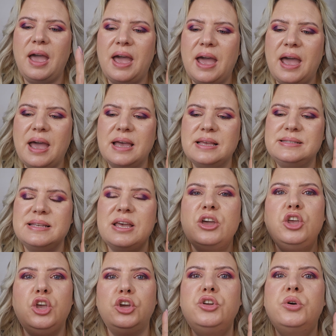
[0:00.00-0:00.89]
as
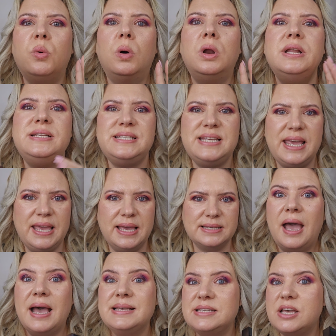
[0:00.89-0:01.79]
good
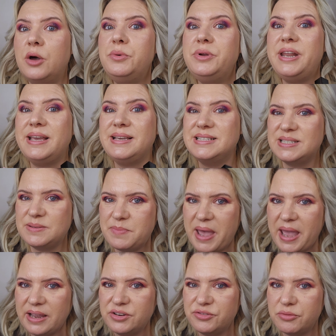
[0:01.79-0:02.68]
quality as I would
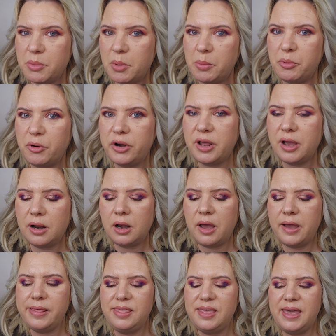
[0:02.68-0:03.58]
expect from a product
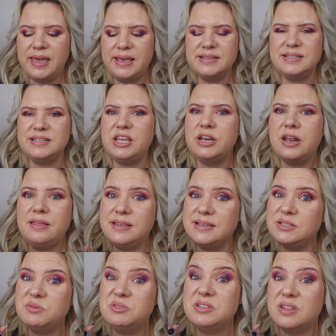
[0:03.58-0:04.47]
like this. You know,
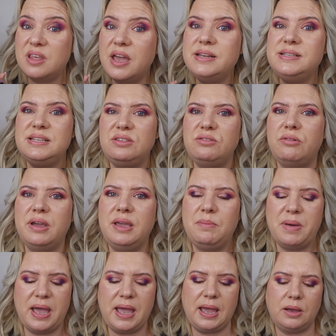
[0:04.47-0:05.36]
this was
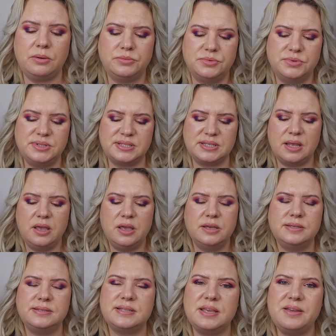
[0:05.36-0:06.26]
£33,
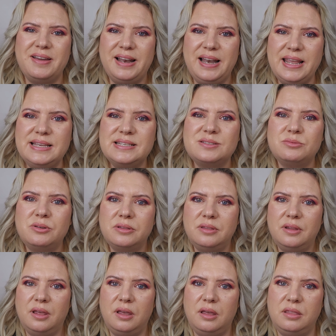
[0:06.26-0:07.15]
so you at least
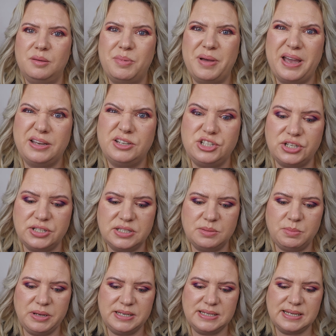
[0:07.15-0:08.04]
want the, the packaging
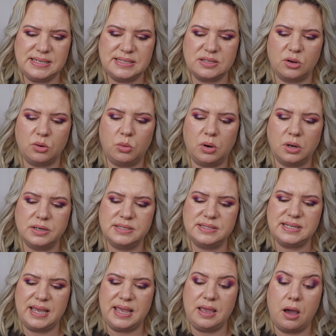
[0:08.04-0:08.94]
to be decent
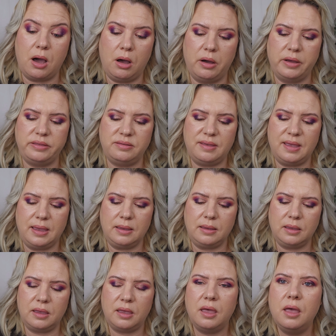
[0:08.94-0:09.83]
quality, I
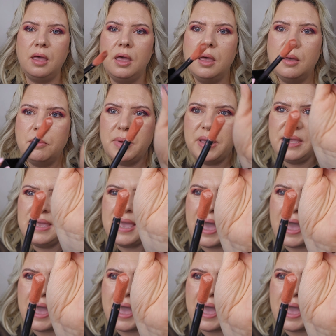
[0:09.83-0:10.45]
think. But